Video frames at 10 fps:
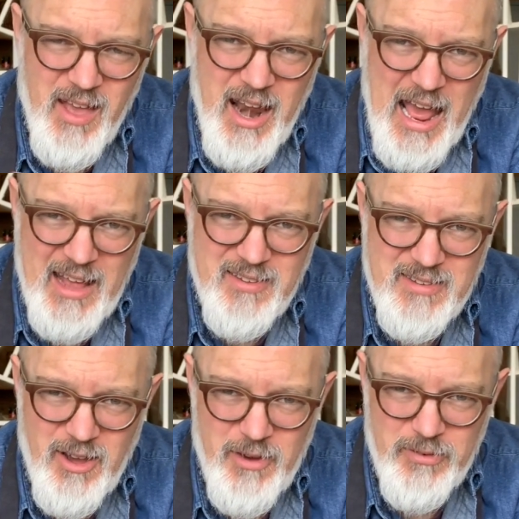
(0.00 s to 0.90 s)
as
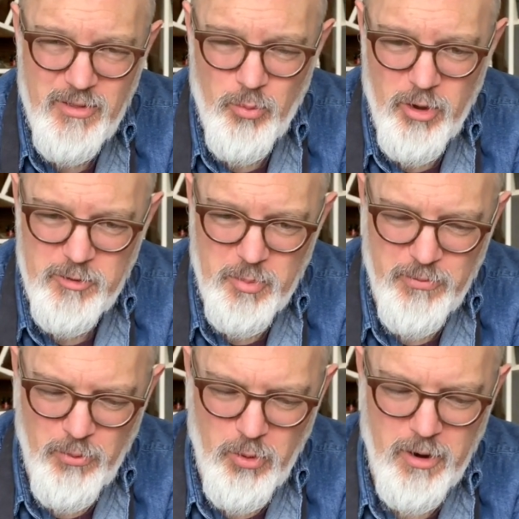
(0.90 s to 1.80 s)
soft as it was
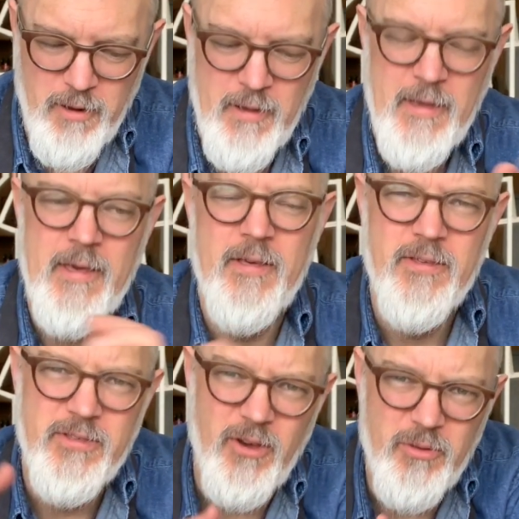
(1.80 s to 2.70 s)
before.
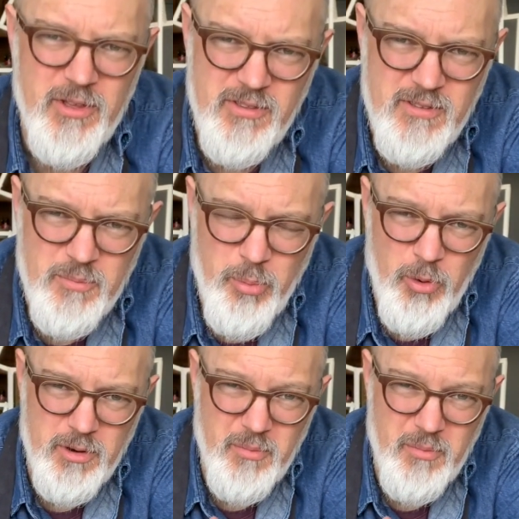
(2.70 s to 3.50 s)
So this is important